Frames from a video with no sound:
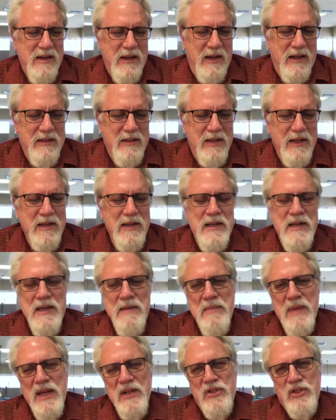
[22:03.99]
And then he
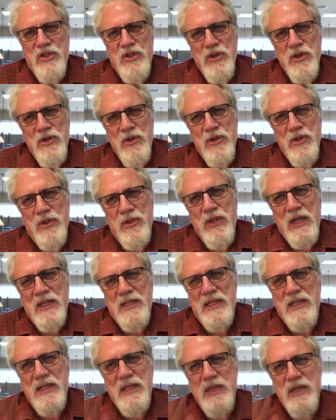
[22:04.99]
made sure
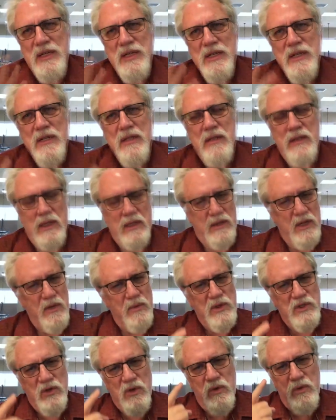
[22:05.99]
that there
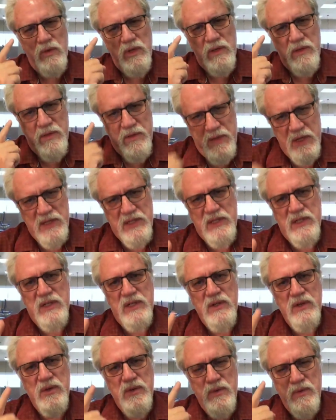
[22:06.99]
was only this
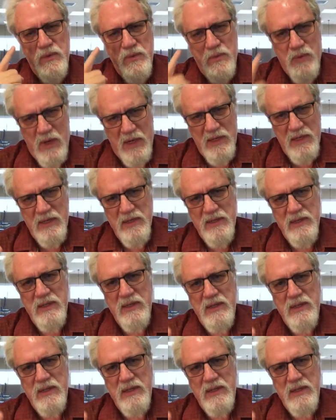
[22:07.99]
one